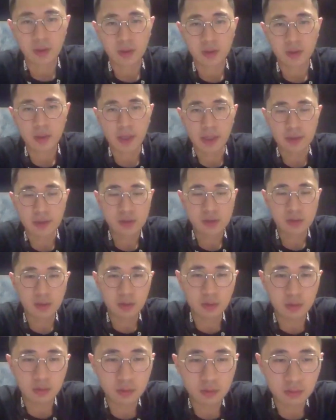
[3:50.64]
Yeah.
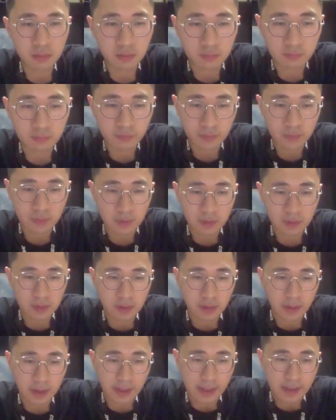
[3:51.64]
So
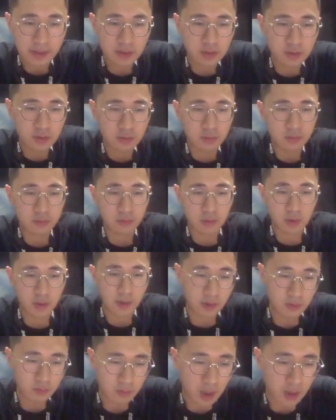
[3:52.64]
as you
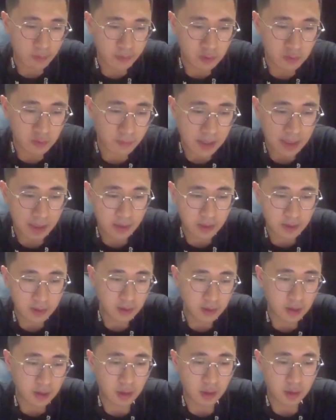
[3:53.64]
Rob, you might
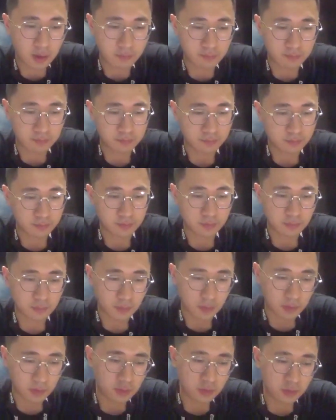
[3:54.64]
um,
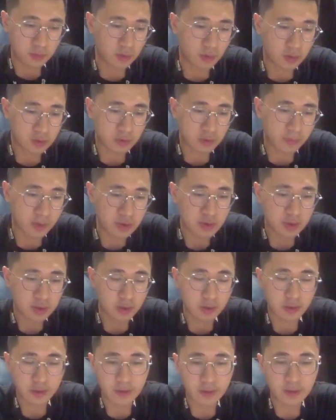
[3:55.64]
you you also mentioned
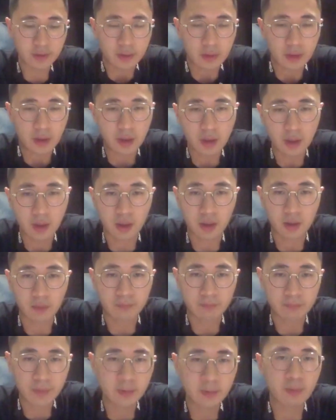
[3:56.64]
earlier, uh,
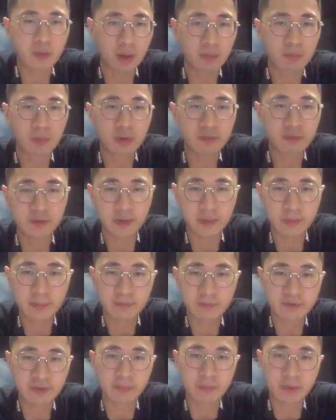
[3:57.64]
people are more
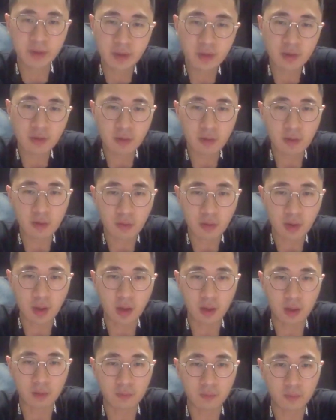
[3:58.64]
familiar
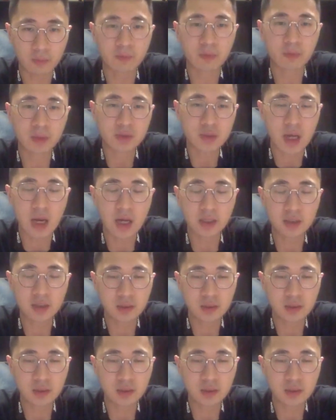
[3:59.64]
uh, when we're talking